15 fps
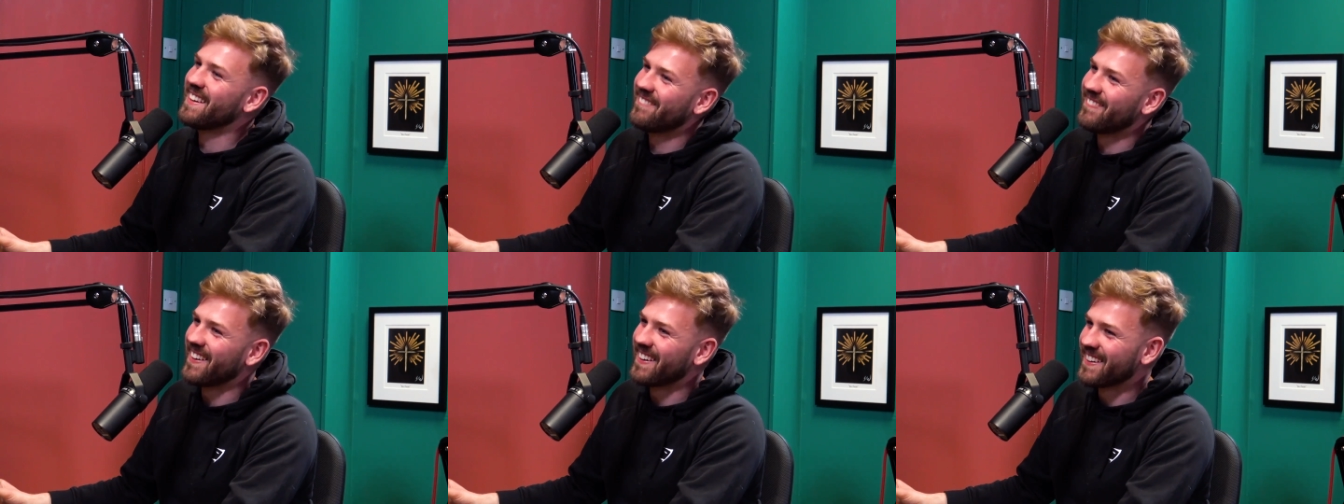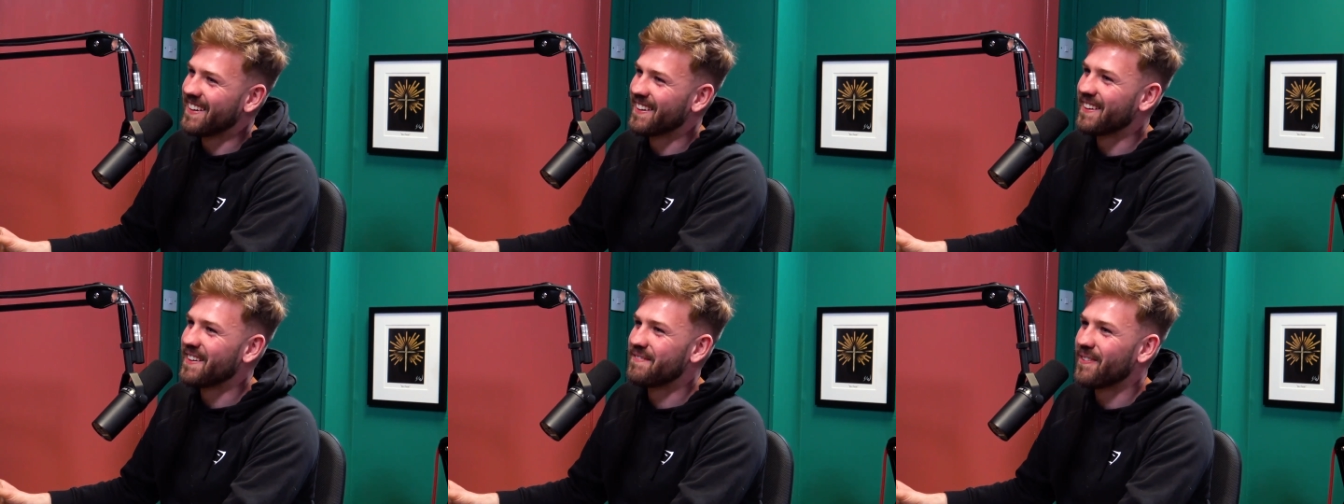fucking
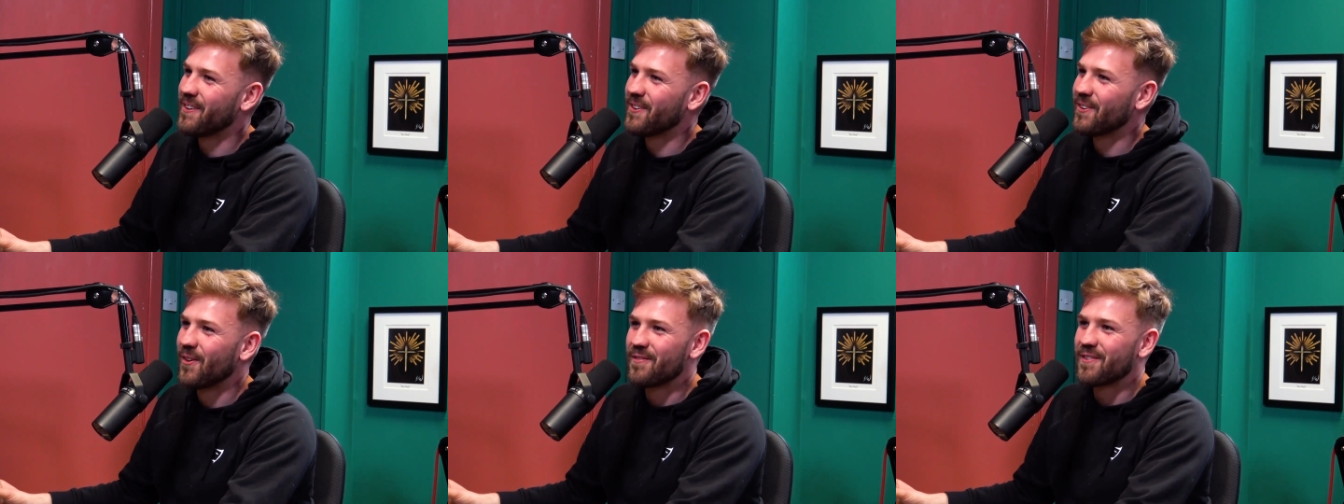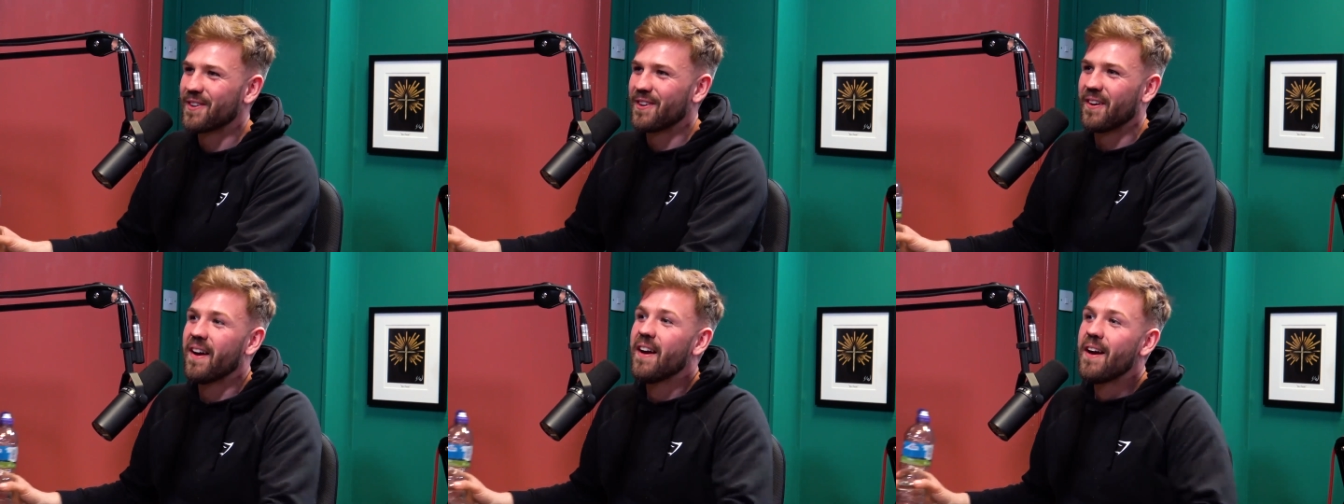nearly yeah, falling over and
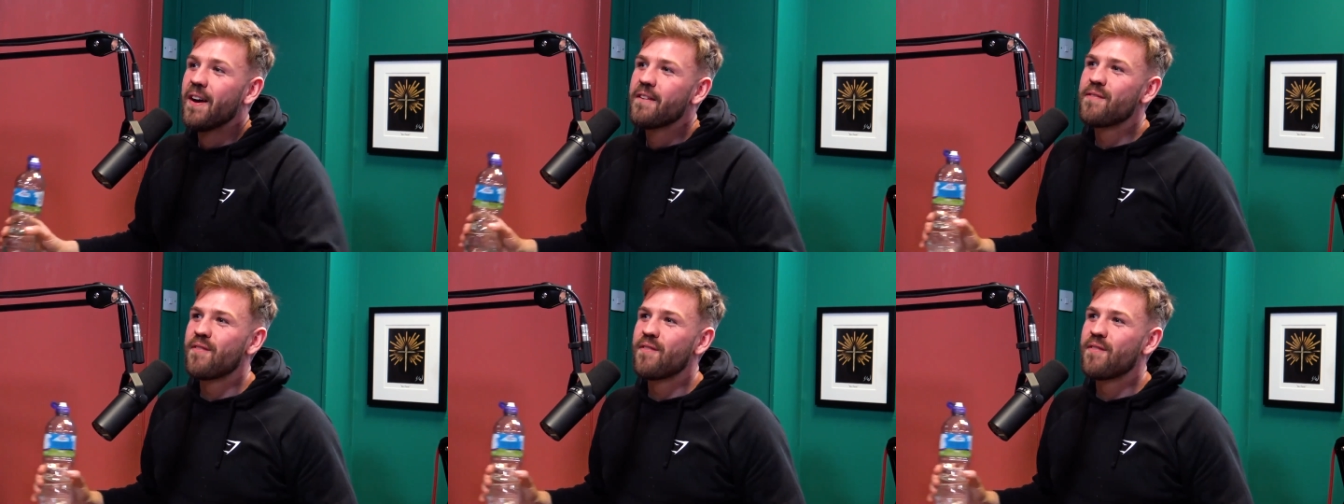all. That's mad.